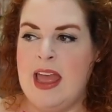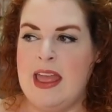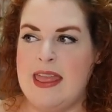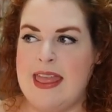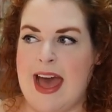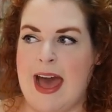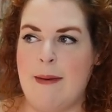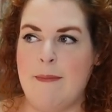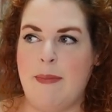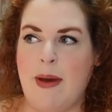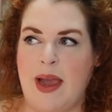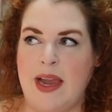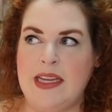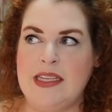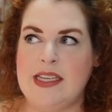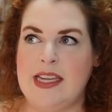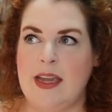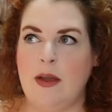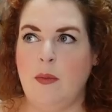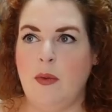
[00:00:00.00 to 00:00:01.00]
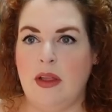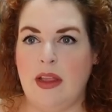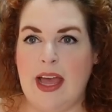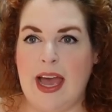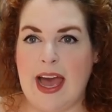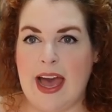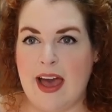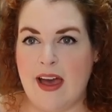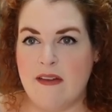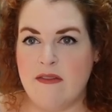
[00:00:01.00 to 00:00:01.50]
That binding will
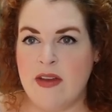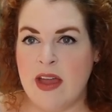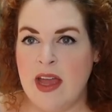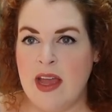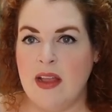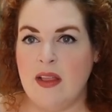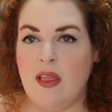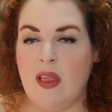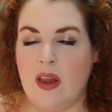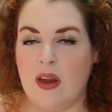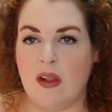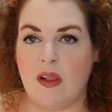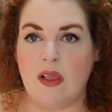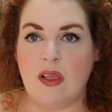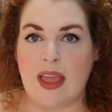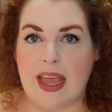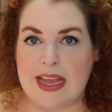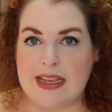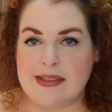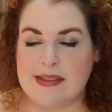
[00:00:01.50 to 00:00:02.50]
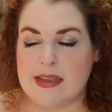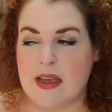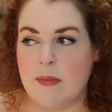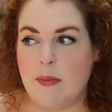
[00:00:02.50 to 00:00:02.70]
have little lace